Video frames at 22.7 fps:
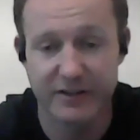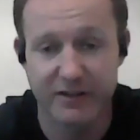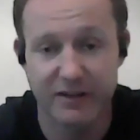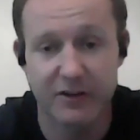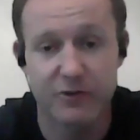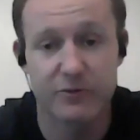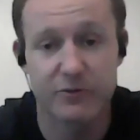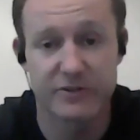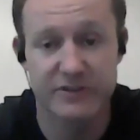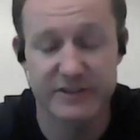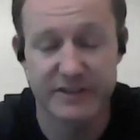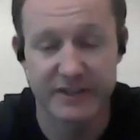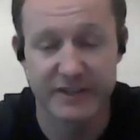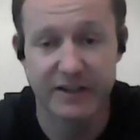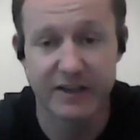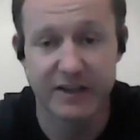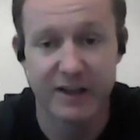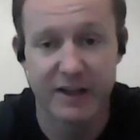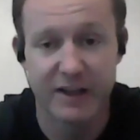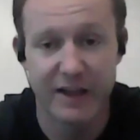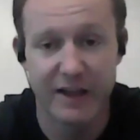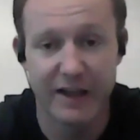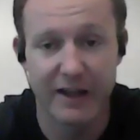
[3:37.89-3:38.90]
literacy
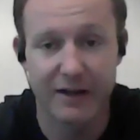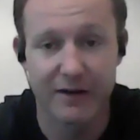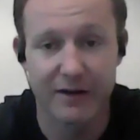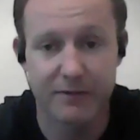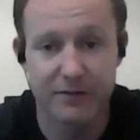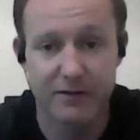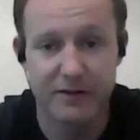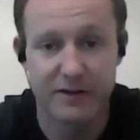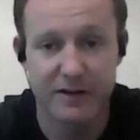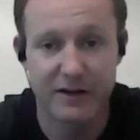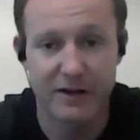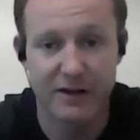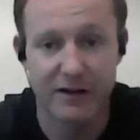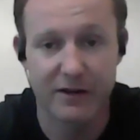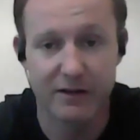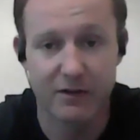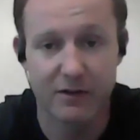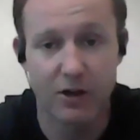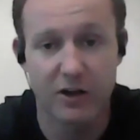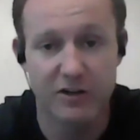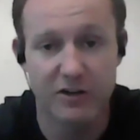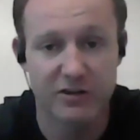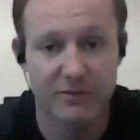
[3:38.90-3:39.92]
and
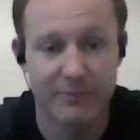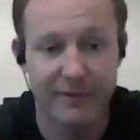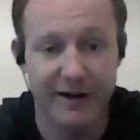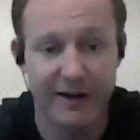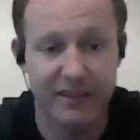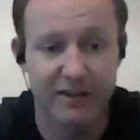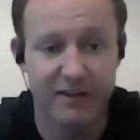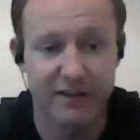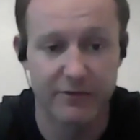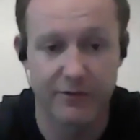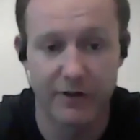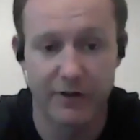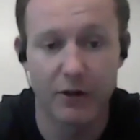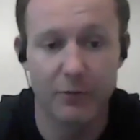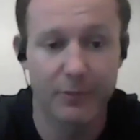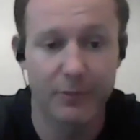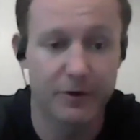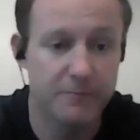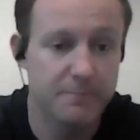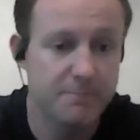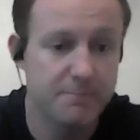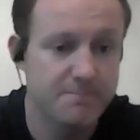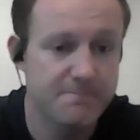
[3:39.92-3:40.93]
long-term athlete
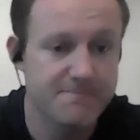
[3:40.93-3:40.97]
development?